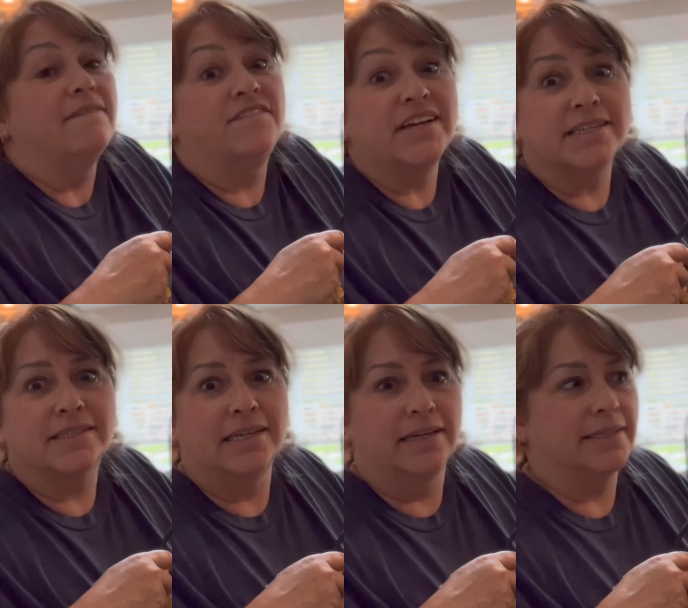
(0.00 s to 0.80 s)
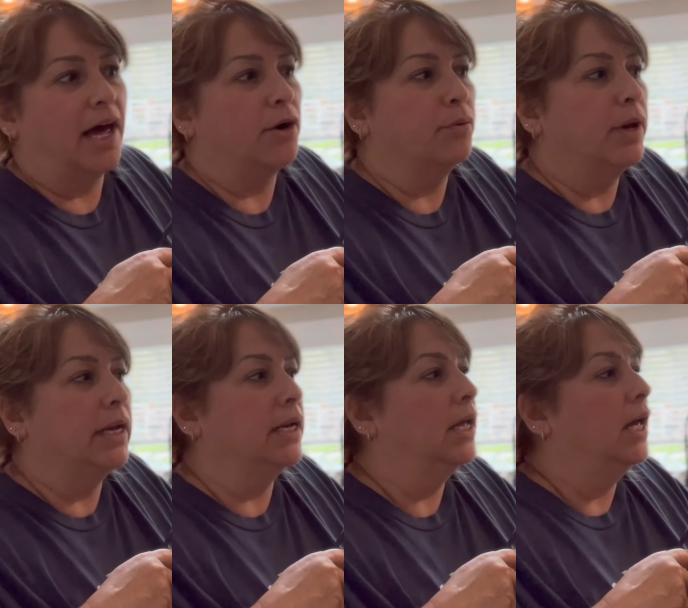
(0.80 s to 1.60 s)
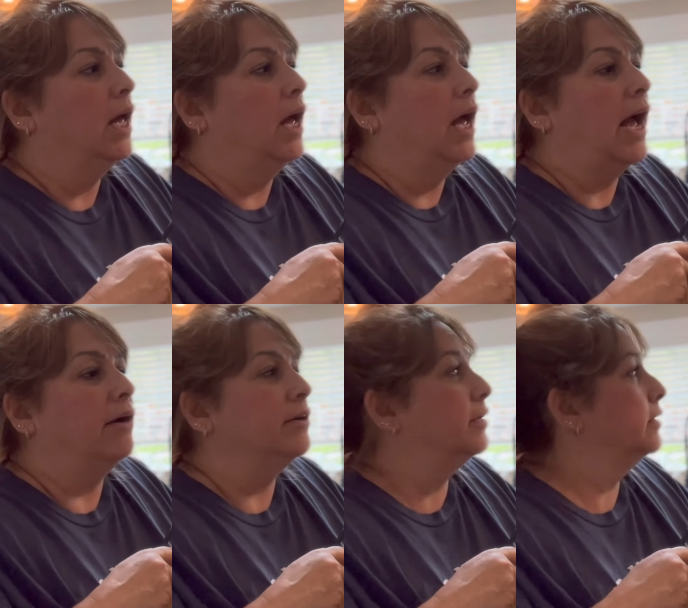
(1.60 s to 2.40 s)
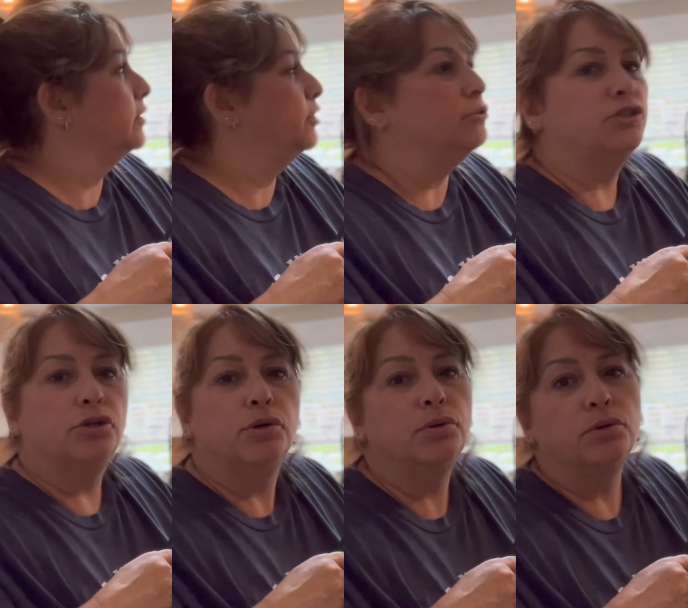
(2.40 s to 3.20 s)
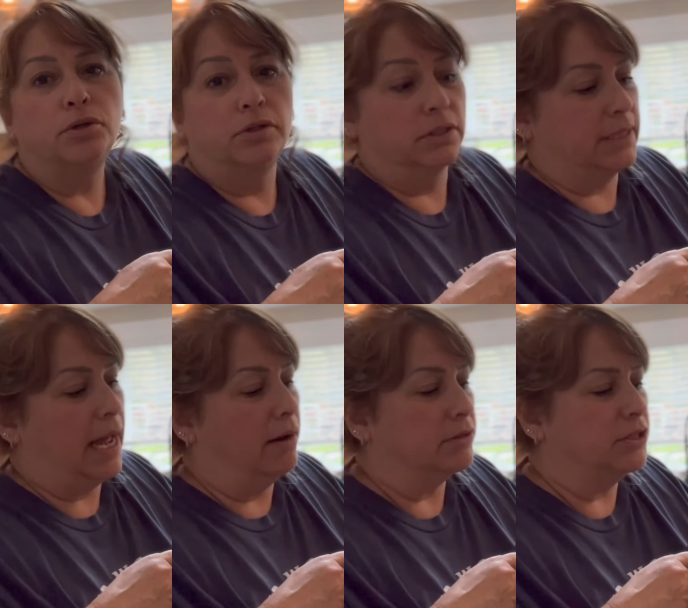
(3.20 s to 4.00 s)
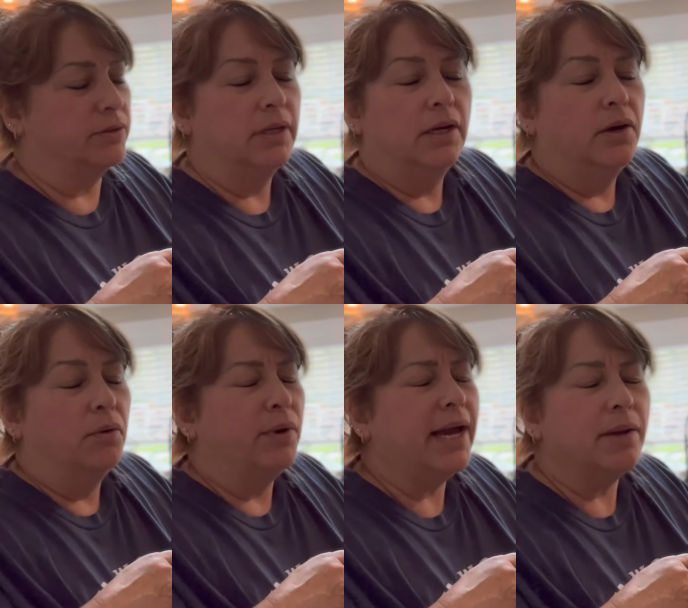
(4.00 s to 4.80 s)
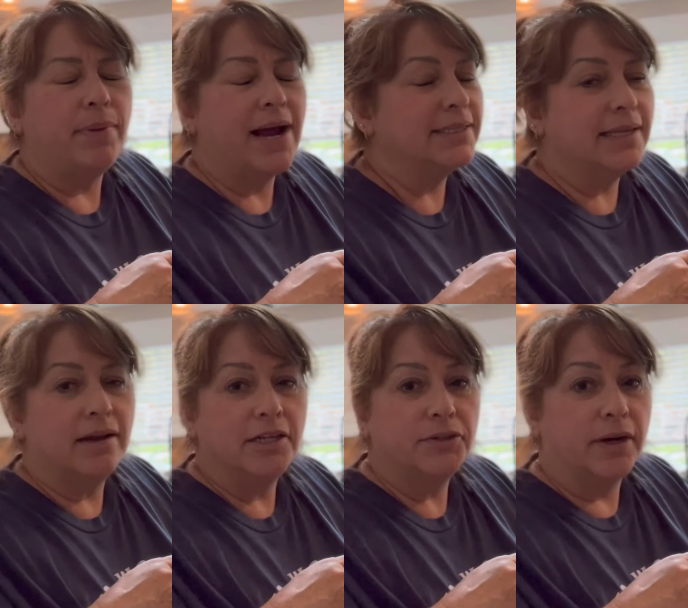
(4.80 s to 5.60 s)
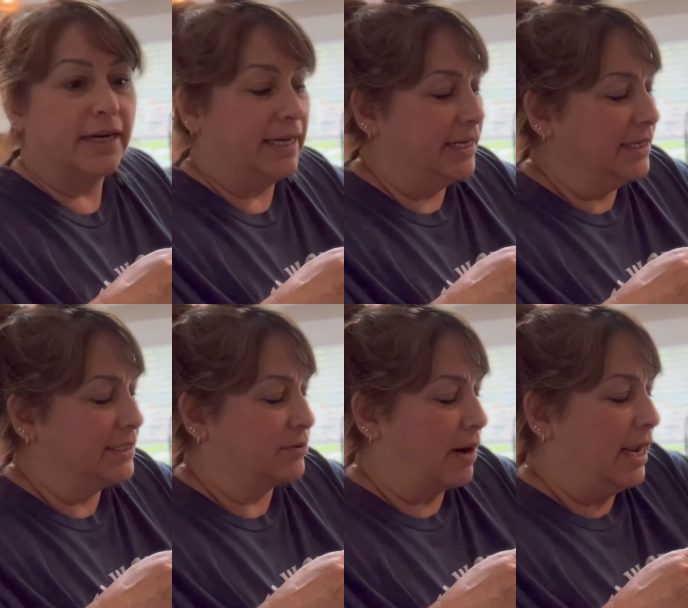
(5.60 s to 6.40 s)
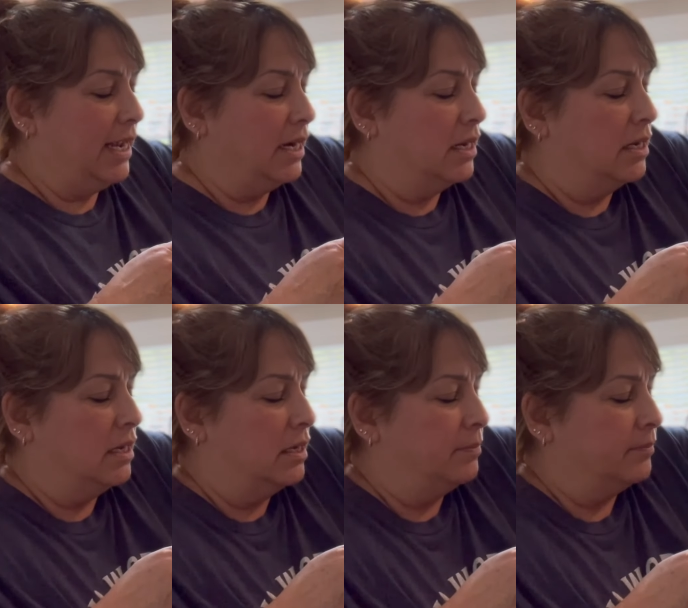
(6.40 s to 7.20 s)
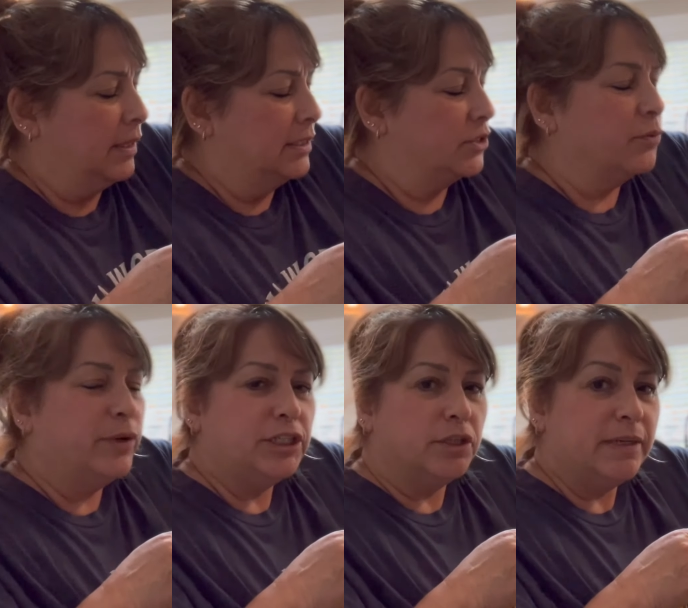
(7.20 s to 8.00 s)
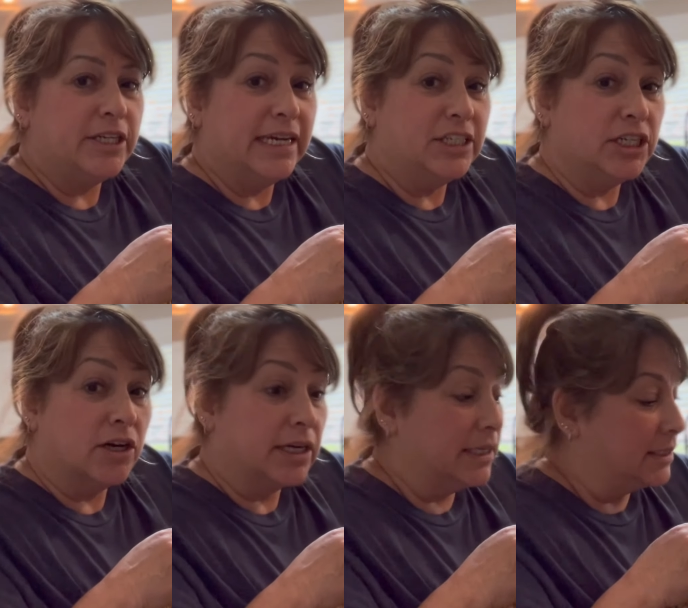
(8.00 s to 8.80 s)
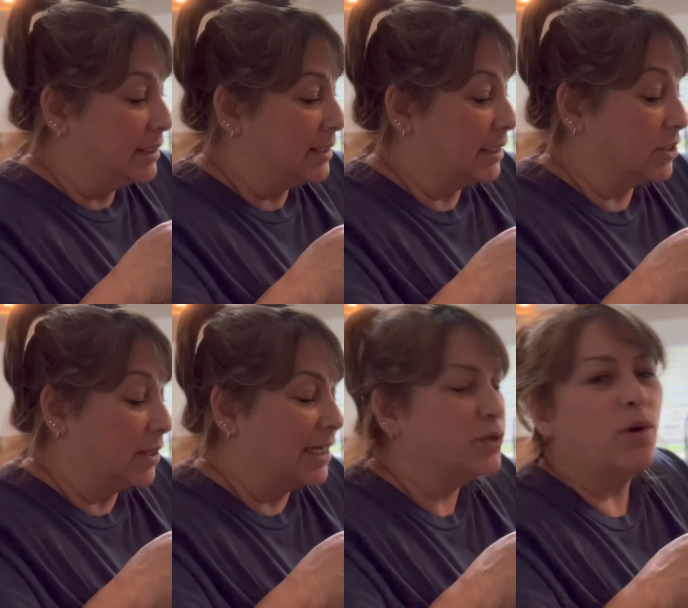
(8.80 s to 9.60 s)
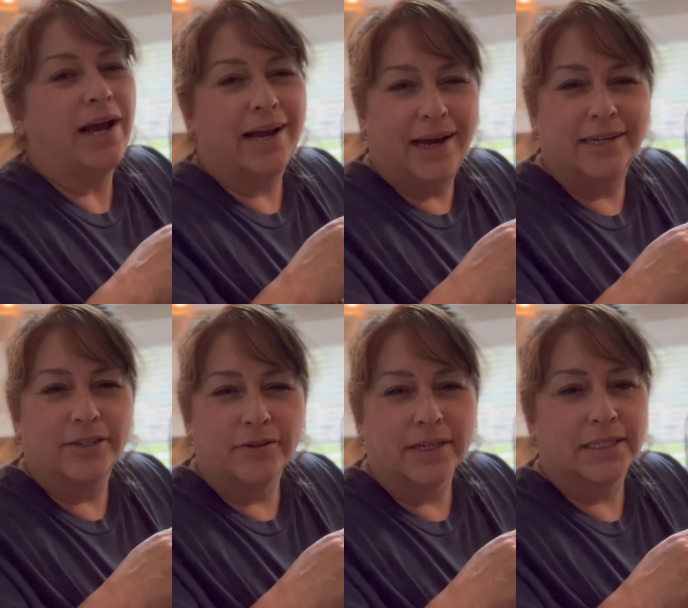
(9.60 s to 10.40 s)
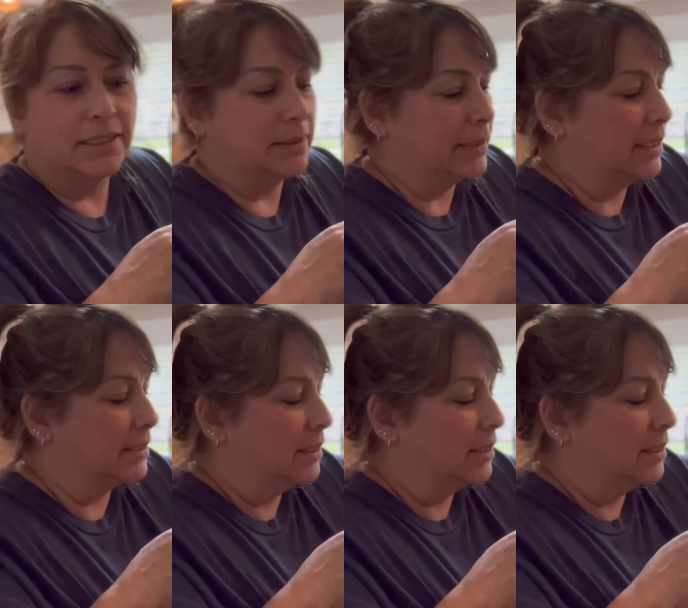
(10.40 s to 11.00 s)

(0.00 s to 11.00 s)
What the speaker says: fix things, how to run, how to use tools, we got to pass that on to our kids, right? So we should be teaching our kids these things. So that's why I kind of do this, is because